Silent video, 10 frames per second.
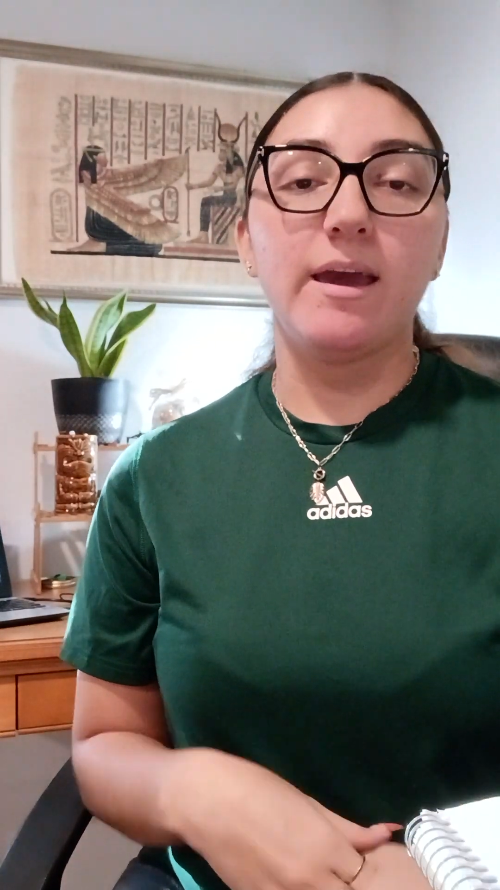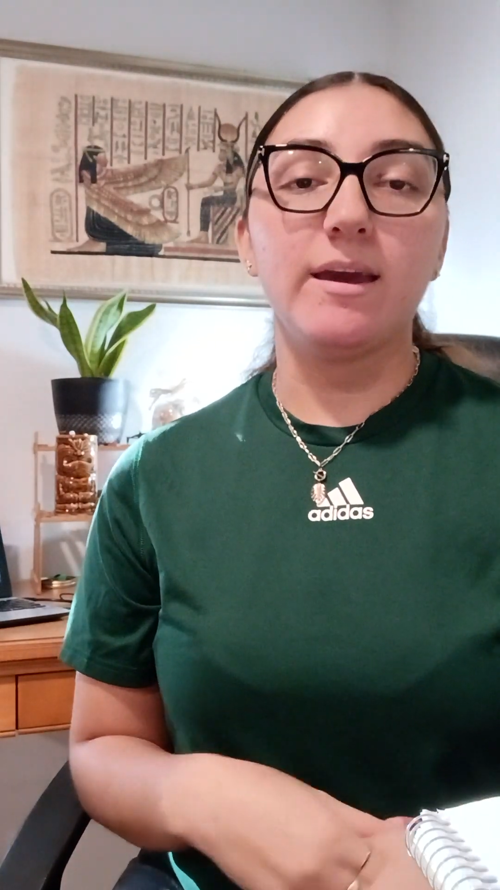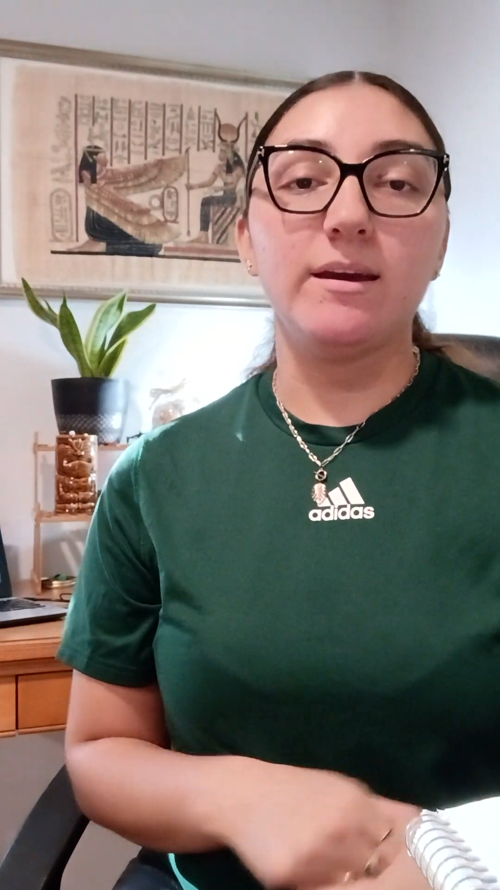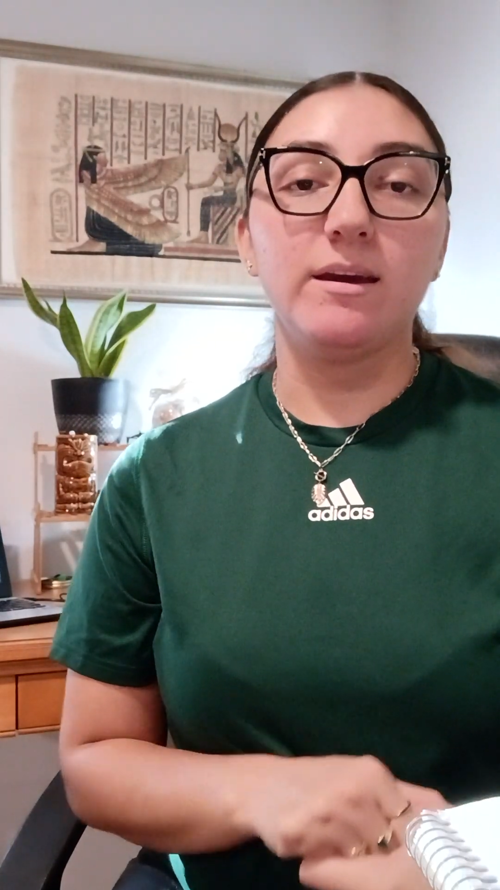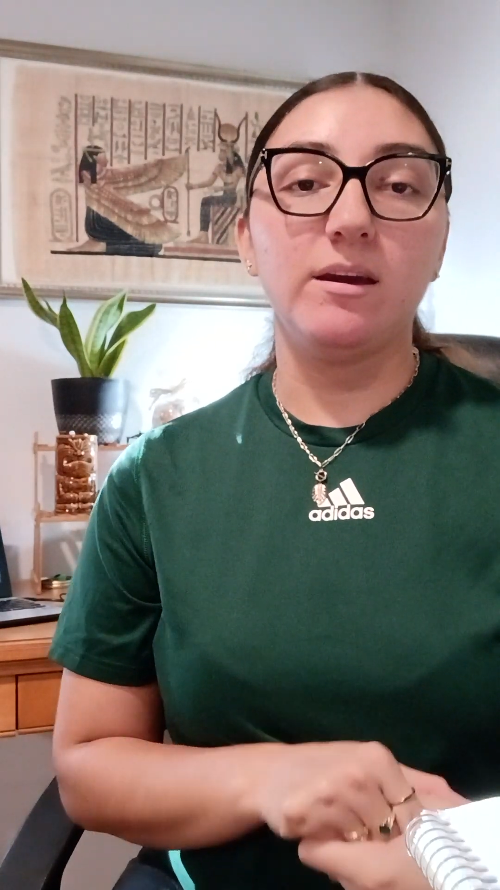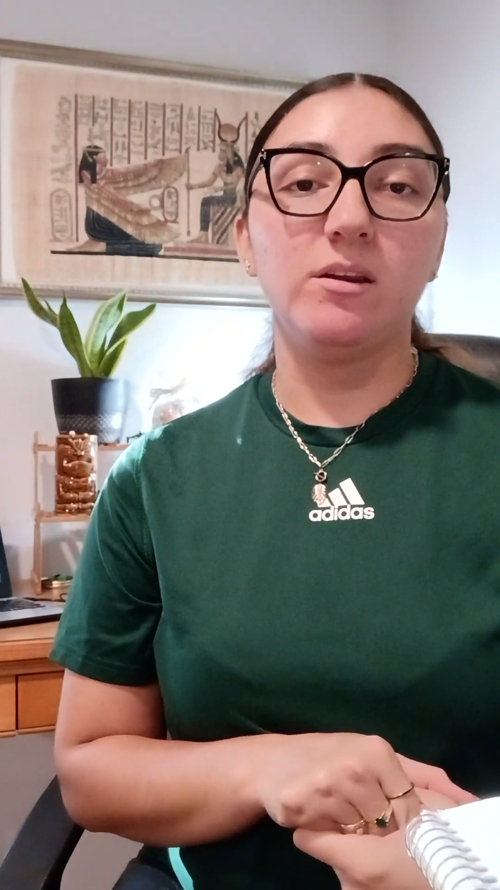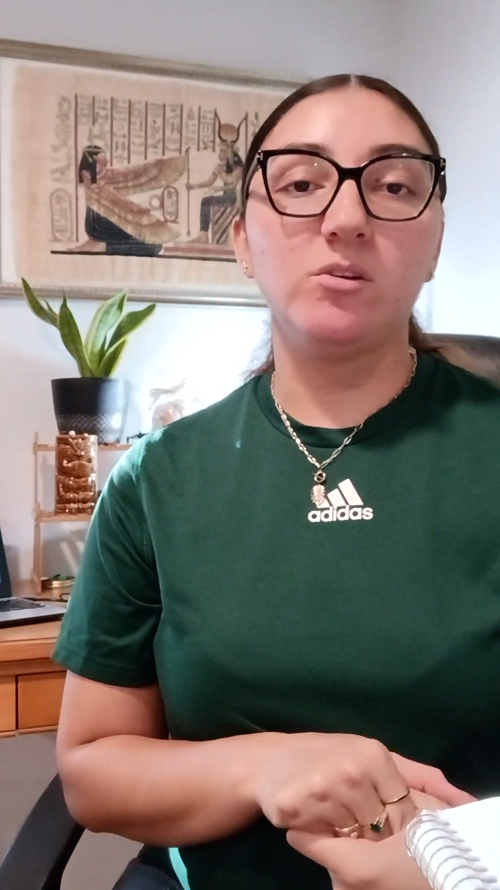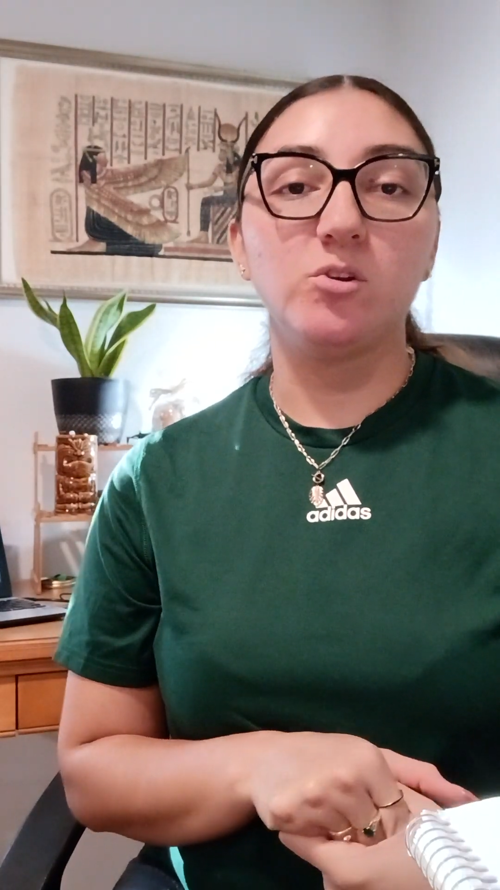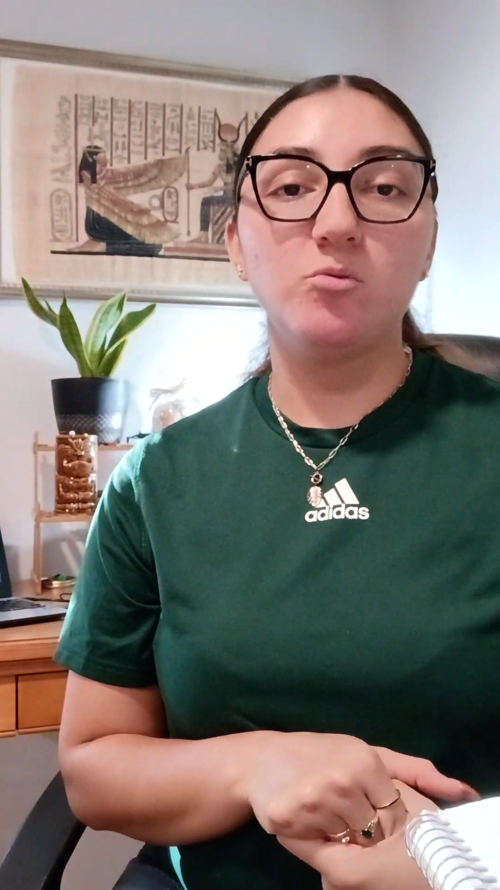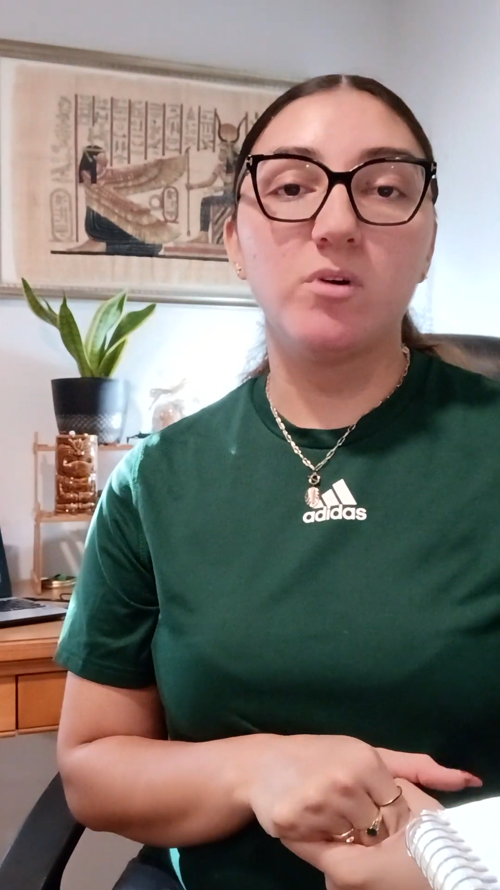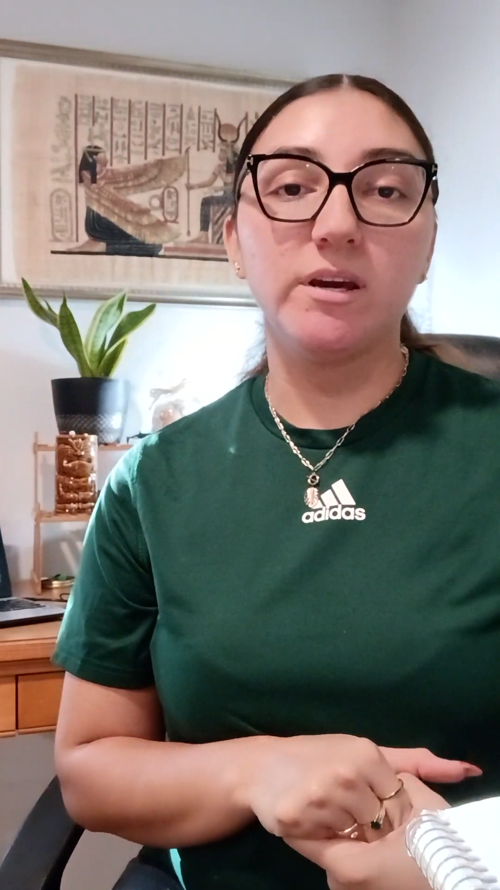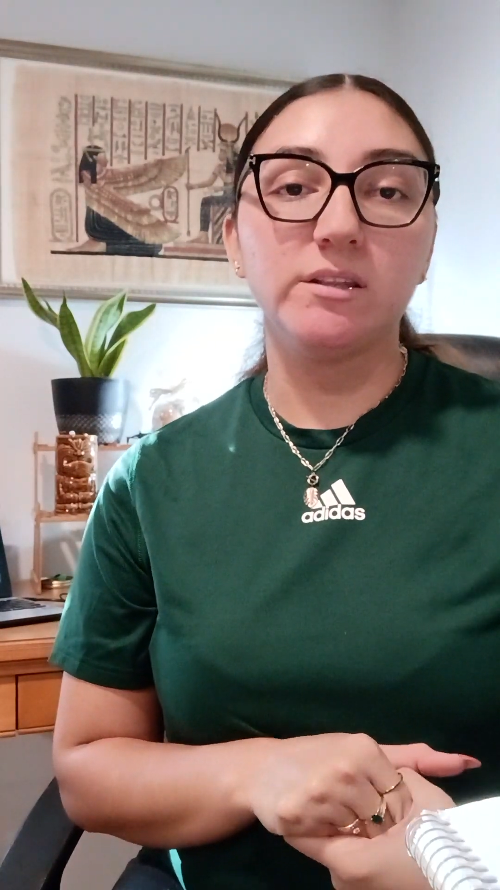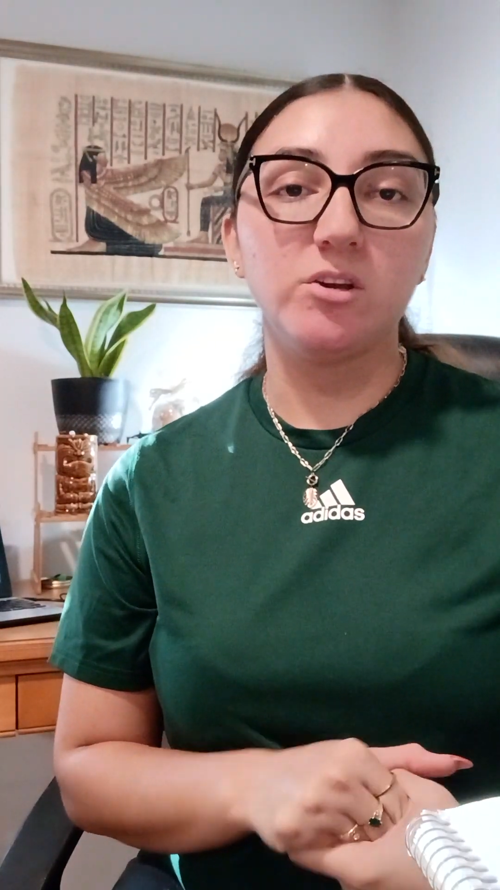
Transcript: and you want